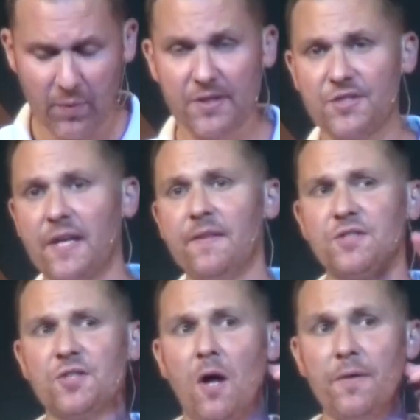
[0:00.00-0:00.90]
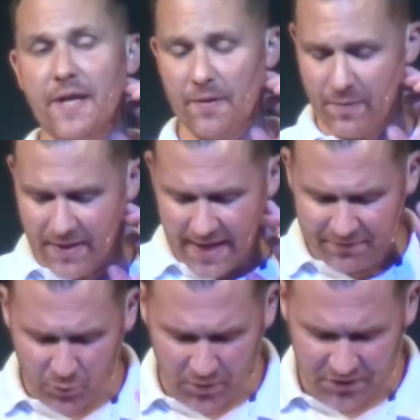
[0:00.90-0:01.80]
We're going to sing this song together, and then
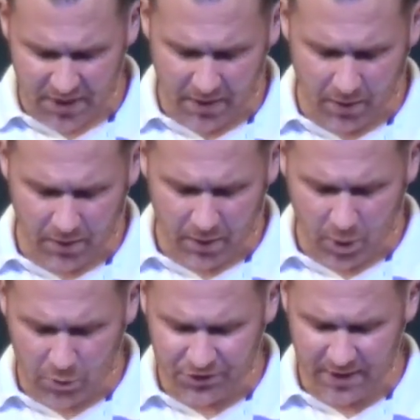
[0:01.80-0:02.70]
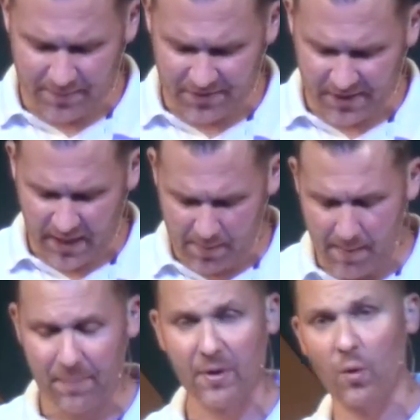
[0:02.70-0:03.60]
after we're done, our host team is going to
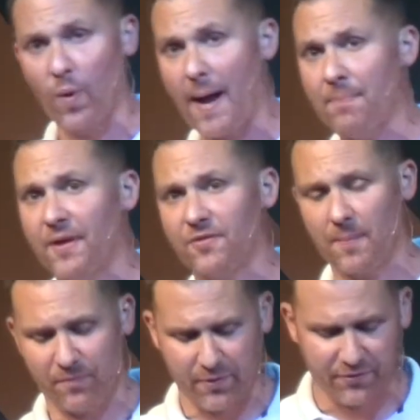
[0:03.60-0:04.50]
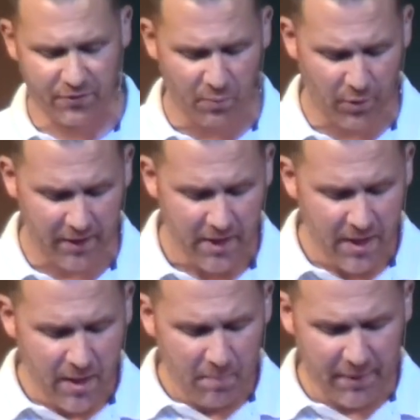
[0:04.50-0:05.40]
come up. They're going to wrap things up for us this morning.
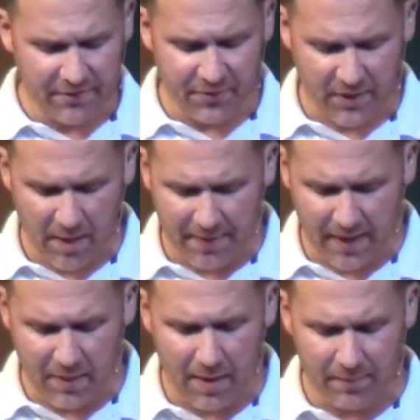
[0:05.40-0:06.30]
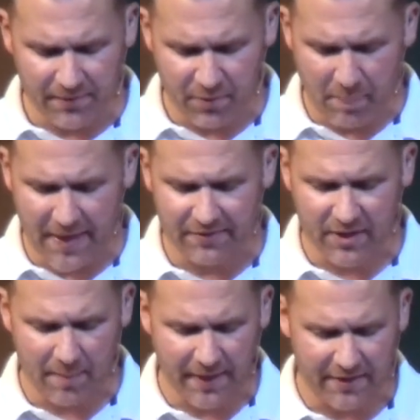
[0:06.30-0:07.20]
But as they're coming, as the band
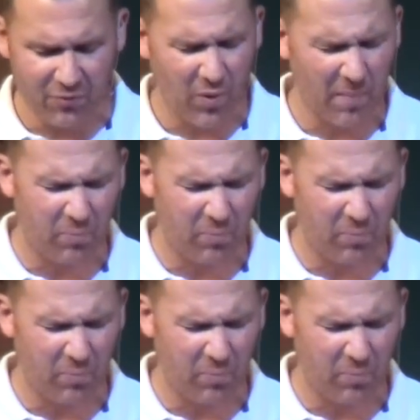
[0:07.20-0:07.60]
is coming, I just